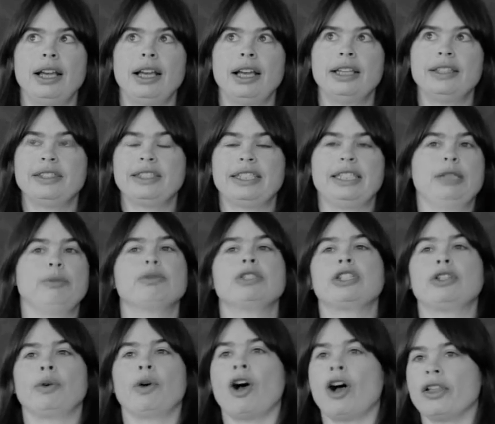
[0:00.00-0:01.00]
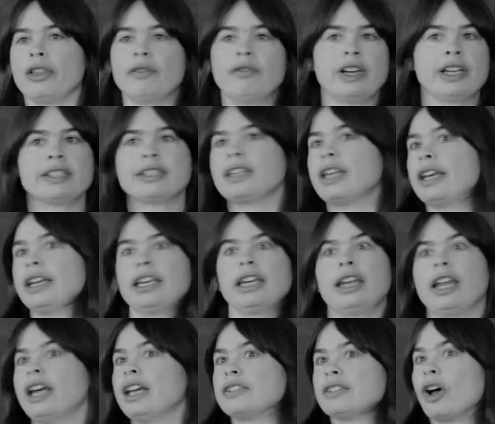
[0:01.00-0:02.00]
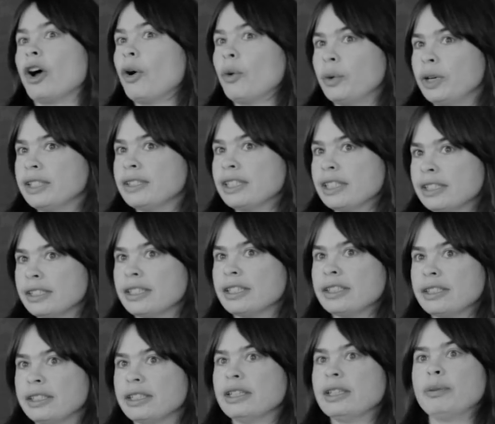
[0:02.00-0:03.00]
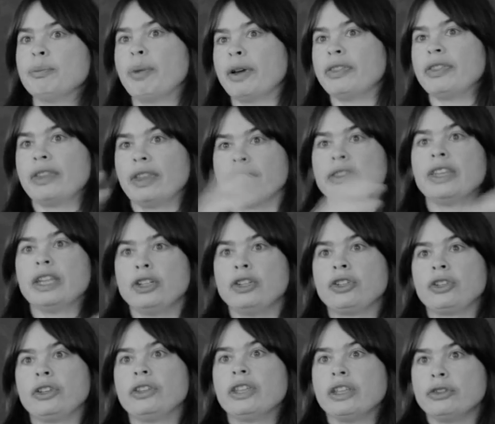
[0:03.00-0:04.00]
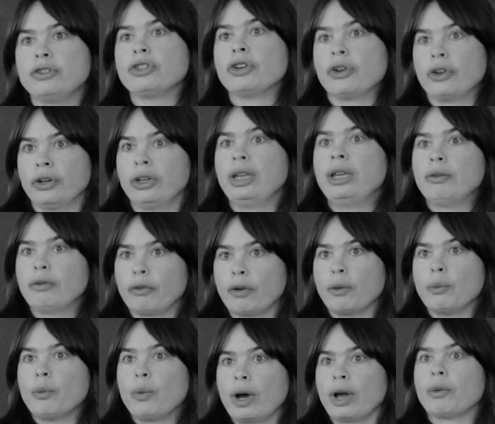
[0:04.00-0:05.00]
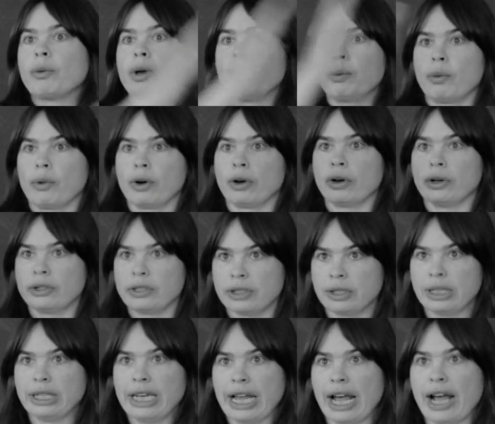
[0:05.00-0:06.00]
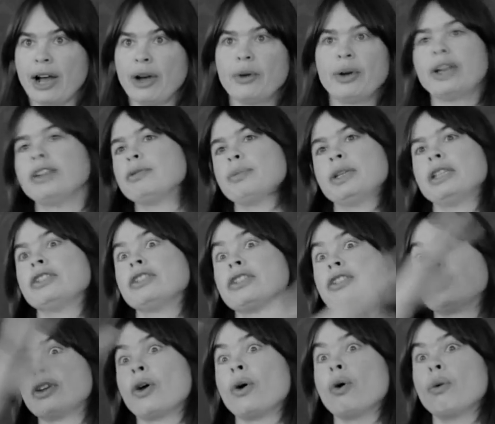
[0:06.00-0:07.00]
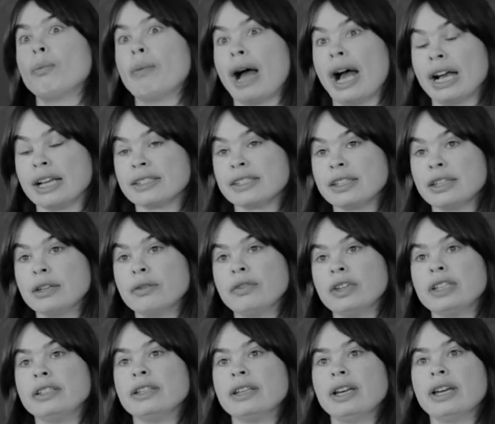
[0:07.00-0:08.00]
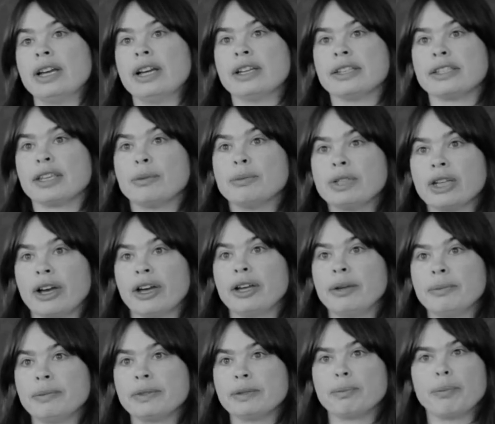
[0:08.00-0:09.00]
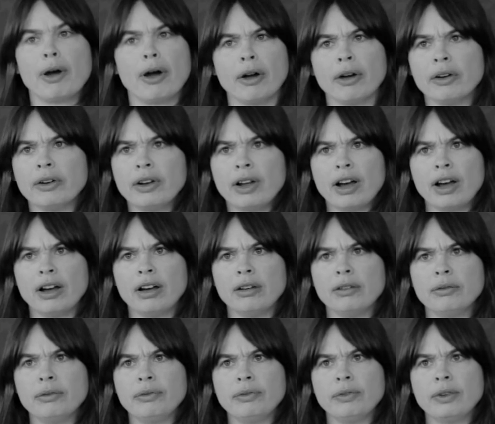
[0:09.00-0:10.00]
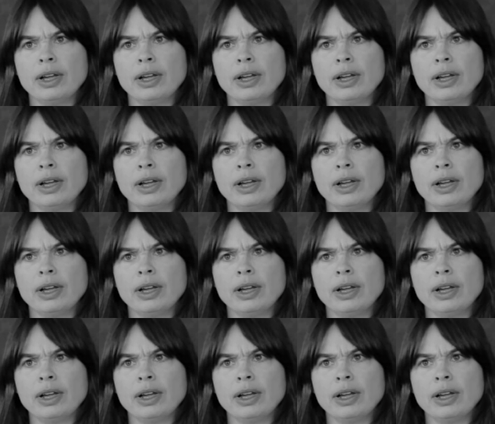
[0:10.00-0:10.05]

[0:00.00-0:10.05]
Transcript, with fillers: it seems to all of us like it has always existed, but the, the journey from where we were to now has been so massive, and sometimes part of